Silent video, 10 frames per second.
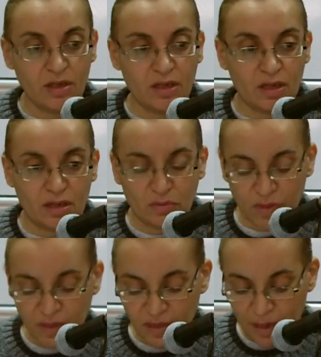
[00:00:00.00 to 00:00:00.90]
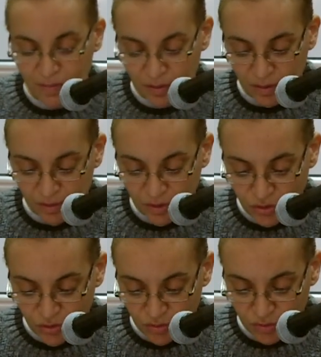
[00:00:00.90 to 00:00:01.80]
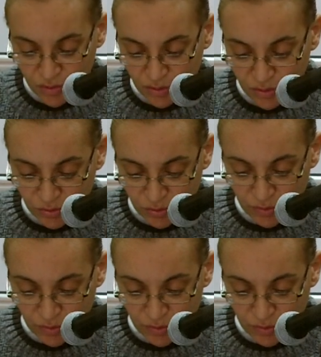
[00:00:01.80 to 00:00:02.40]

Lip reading: and was skeptical, wasn't sure what to do.